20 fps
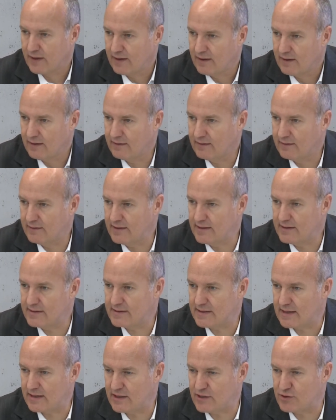
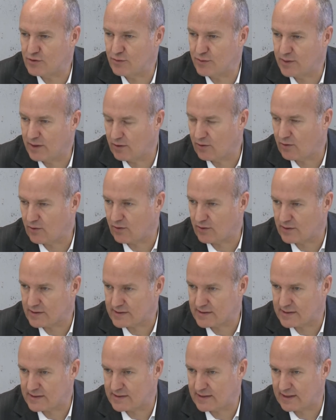these additional
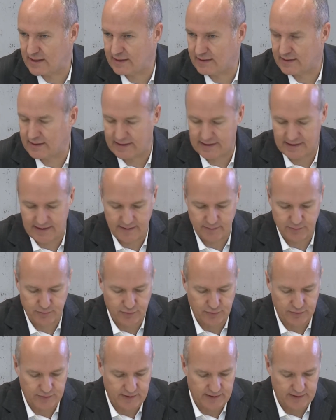costs that are
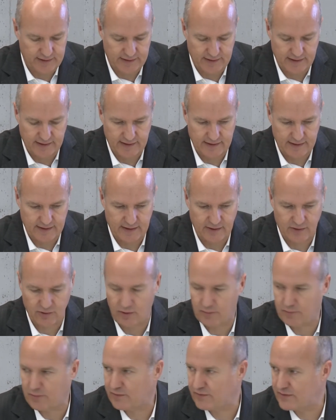put in
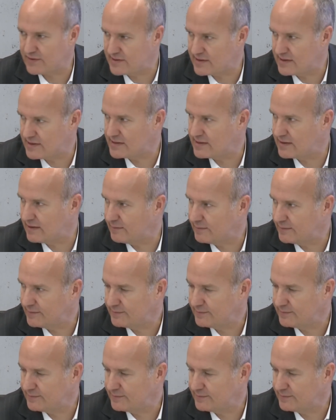top of the system.